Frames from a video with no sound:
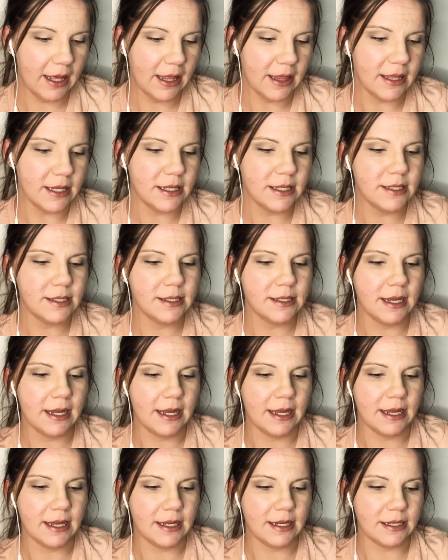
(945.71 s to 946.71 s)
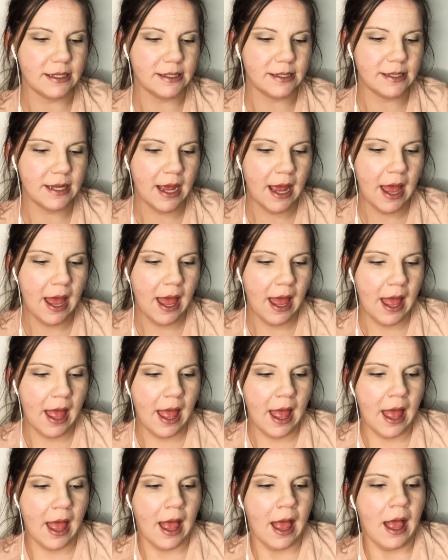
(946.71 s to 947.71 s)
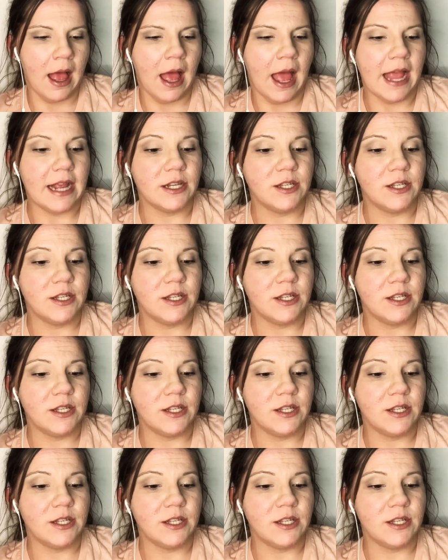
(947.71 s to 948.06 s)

This is a